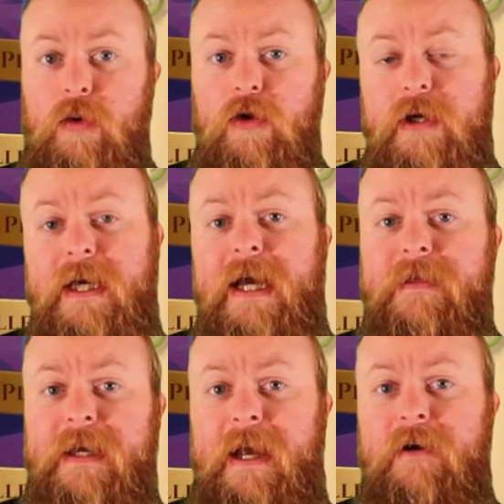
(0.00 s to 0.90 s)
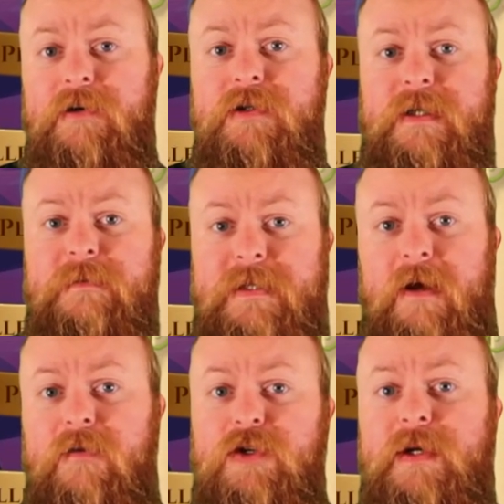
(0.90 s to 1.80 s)
looking at the characters
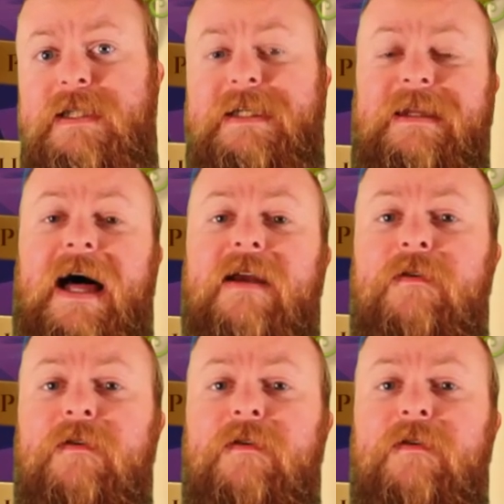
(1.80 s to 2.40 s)
themselves, you can see a lot of